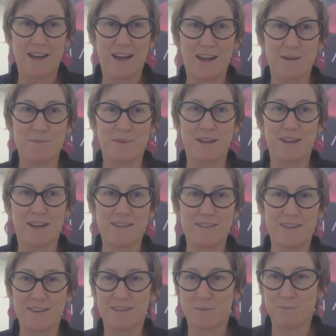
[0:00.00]
And
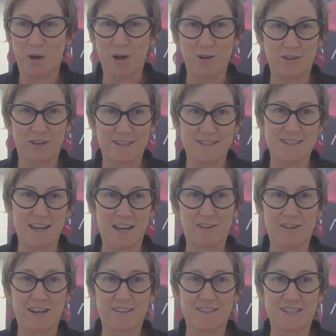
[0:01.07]
then the boat
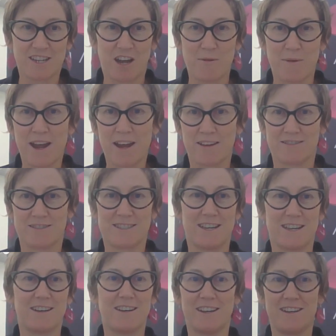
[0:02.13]
accelerated to go out, and
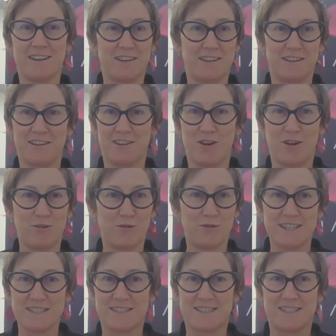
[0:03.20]
suddenly, all
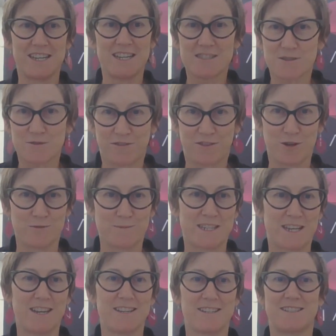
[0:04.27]
these diesel fumes
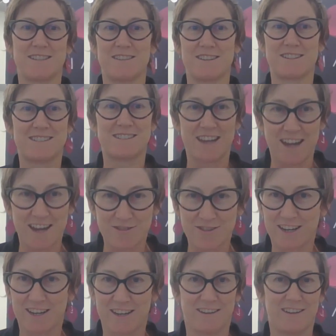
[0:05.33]
hit and the sound
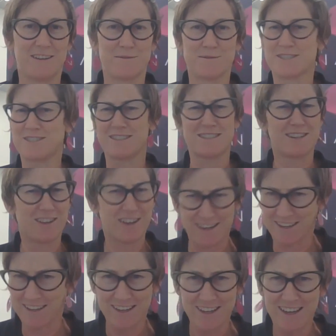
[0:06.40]
hit, and it was just
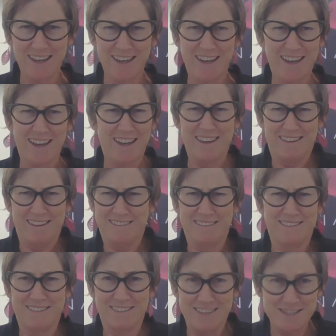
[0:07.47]
like,
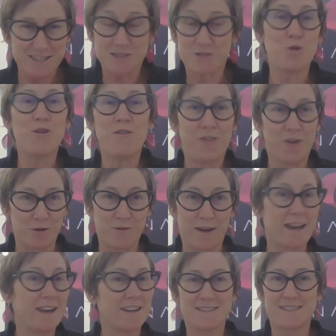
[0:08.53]
this is awful,
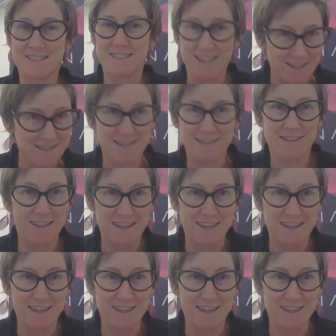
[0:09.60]
and it doesn't